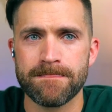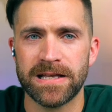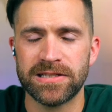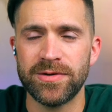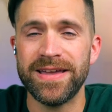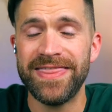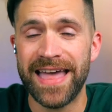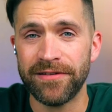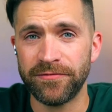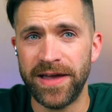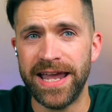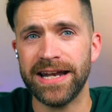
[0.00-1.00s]
And so in that
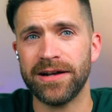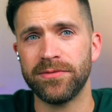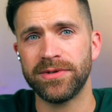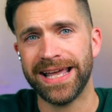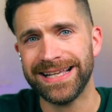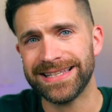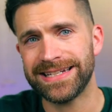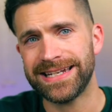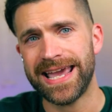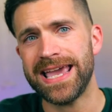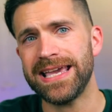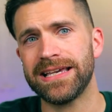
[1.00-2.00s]
vein, I would like to
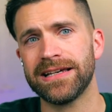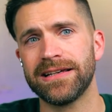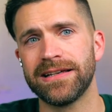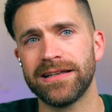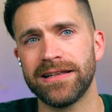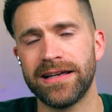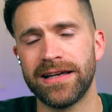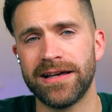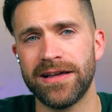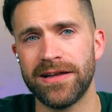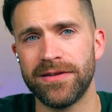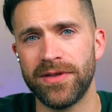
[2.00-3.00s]
take
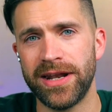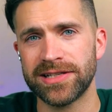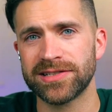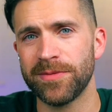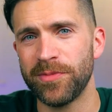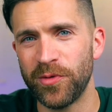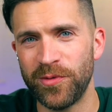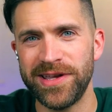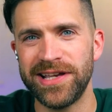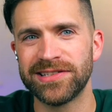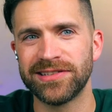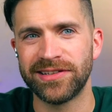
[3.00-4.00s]
the next couple of
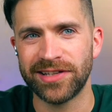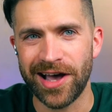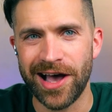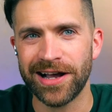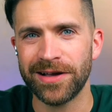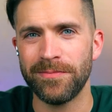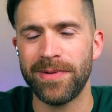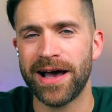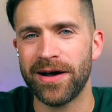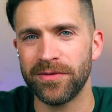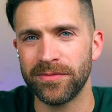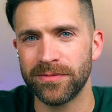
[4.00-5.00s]
weeks to talk
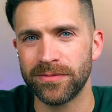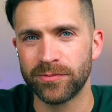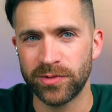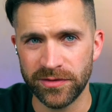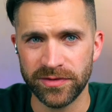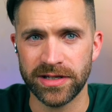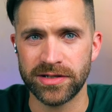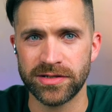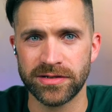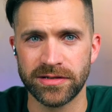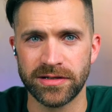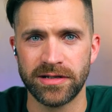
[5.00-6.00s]
about
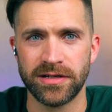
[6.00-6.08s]
privilege,